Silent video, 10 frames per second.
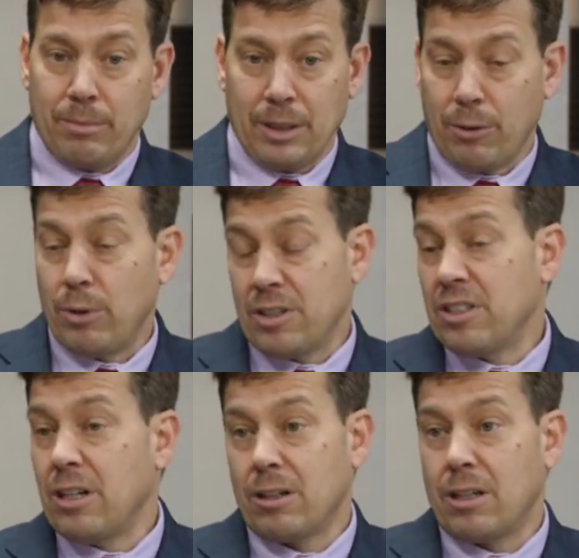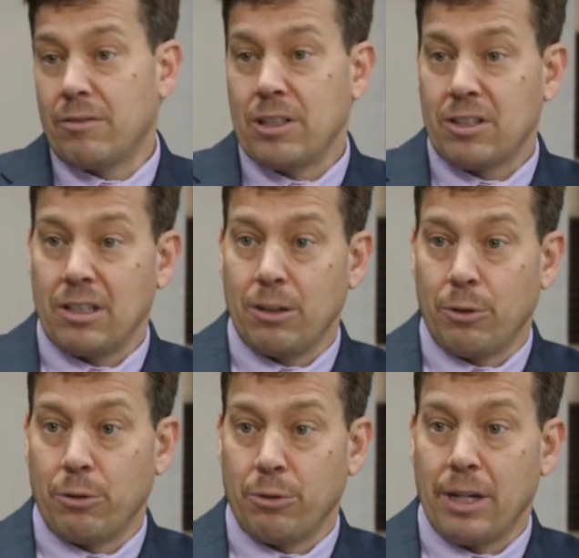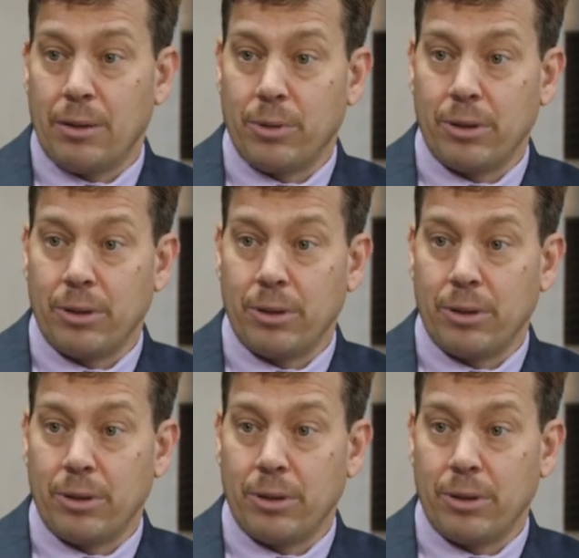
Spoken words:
But the ones that aren't obviously go through that